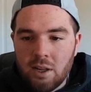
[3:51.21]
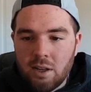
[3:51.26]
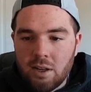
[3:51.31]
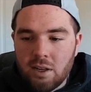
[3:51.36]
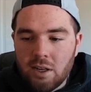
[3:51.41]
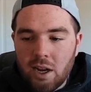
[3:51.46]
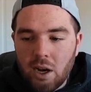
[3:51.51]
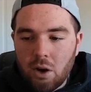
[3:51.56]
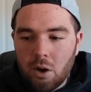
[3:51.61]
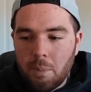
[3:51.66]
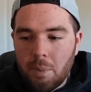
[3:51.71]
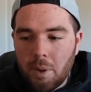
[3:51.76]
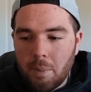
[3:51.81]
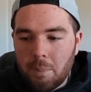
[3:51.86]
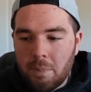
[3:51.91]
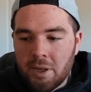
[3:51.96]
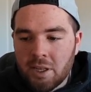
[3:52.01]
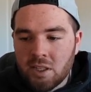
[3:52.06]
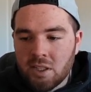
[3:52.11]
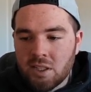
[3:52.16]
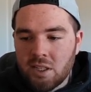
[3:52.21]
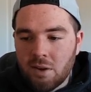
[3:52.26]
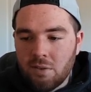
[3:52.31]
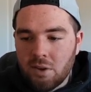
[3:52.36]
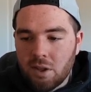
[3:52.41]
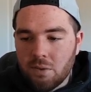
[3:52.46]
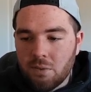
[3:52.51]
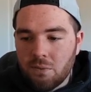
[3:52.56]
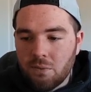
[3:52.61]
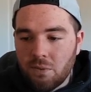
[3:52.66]
Now up at pick
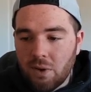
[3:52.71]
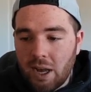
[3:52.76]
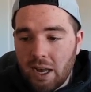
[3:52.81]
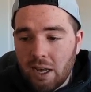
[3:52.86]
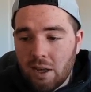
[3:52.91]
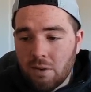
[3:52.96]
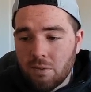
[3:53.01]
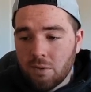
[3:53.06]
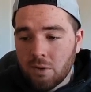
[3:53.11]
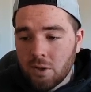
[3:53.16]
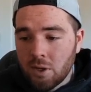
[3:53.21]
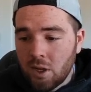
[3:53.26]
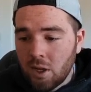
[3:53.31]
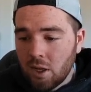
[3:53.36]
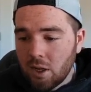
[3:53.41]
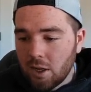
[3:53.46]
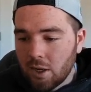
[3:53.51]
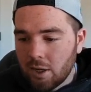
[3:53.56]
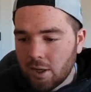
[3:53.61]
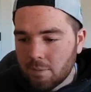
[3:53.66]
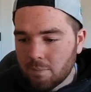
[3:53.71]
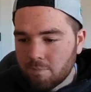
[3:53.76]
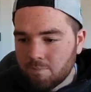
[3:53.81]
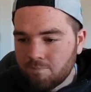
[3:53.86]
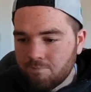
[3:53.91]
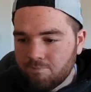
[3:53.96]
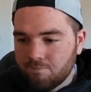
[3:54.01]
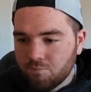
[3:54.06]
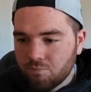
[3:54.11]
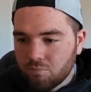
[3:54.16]
75,
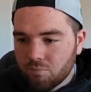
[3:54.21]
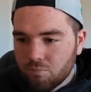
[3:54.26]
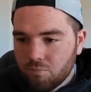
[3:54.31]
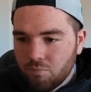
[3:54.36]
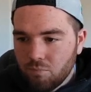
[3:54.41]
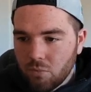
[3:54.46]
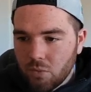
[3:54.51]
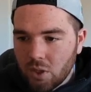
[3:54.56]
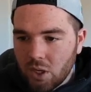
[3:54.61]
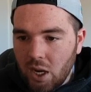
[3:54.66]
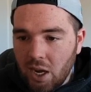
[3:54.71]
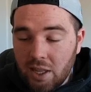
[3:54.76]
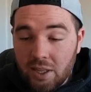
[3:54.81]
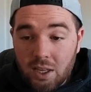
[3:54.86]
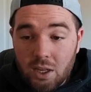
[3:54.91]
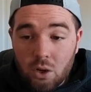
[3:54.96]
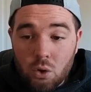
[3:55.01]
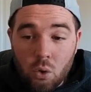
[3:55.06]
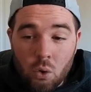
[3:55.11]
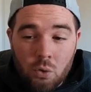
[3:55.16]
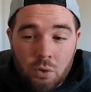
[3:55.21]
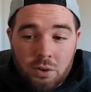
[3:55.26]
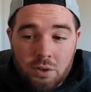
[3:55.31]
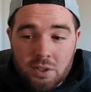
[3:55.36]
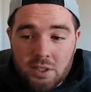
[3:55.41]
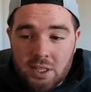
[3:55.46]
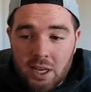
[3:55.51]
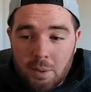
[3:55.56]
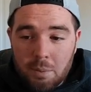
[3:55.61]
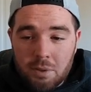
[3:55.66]
I think corner
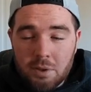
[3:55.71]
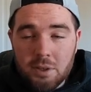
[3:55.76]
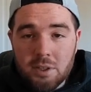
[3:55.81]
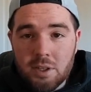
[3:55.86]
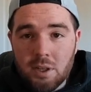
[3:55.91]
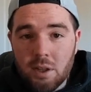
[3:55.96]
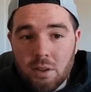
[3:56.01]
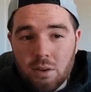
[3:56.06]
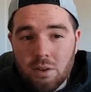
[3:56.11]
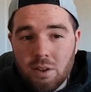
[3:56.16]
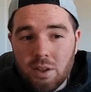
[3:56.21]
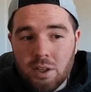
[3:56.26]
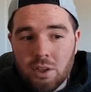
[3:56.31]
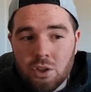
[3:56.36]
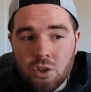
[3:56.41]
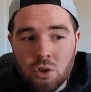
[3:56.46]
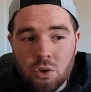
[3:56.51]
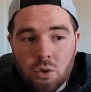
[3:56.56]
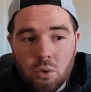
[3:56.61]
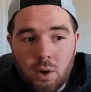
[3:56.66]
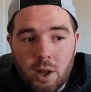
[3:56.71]
depth is another thing too.